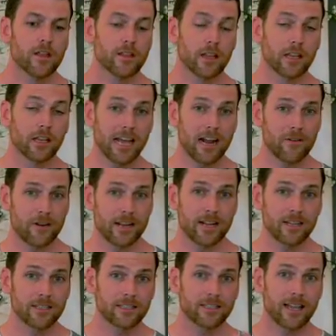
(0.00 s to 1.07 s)
the
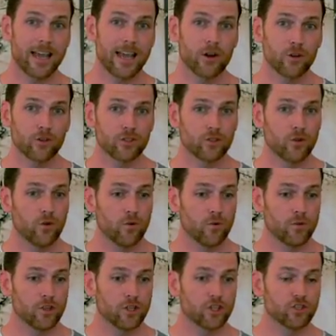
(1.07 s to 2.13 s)
larynx and
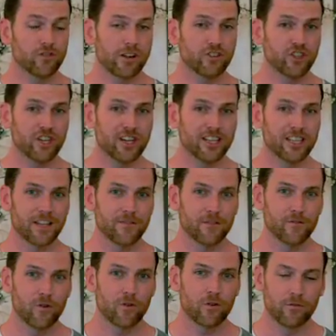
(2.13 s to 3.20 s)
also the stretchiness of your
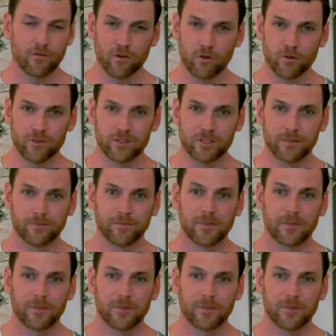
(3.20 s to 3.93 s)
vocal folds.